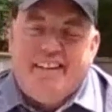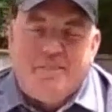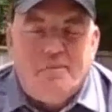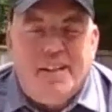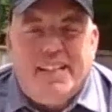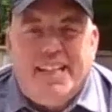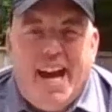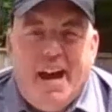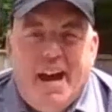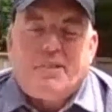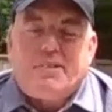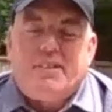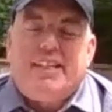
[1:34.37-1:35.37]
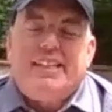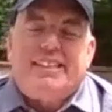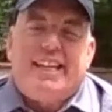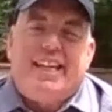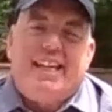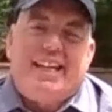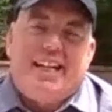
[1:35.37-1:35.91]
Everybody have a great
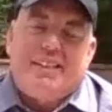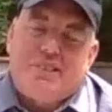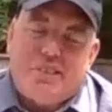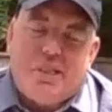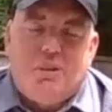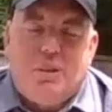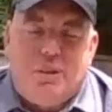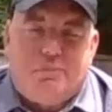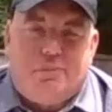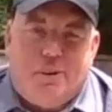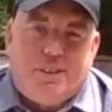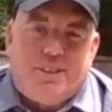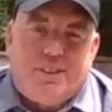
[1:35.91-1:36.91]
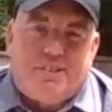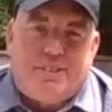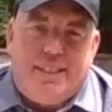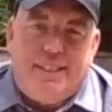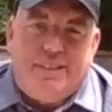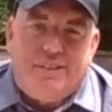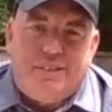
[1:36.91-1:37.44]
day, and I so look forward to
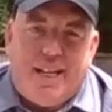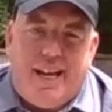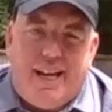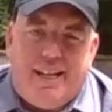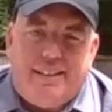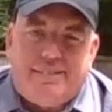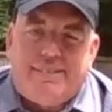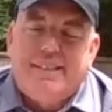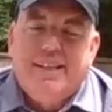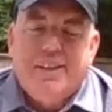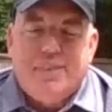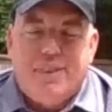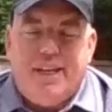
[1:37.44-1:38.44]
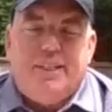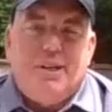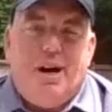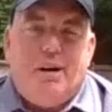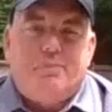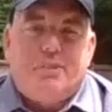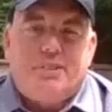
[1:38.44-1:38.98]
seeing you guys. Thank you
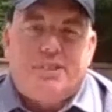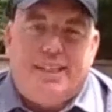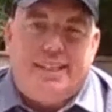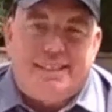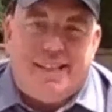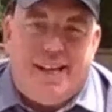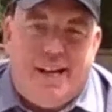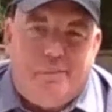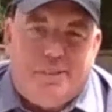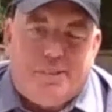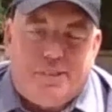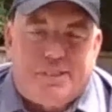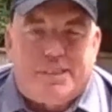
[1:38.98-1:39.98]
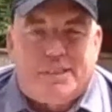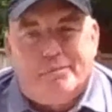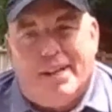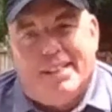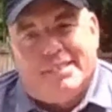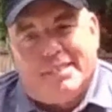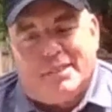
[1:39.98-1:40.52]
all for taking time to listen to
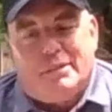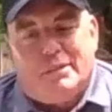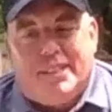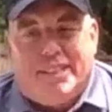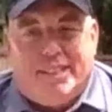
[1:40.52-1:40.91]
my silly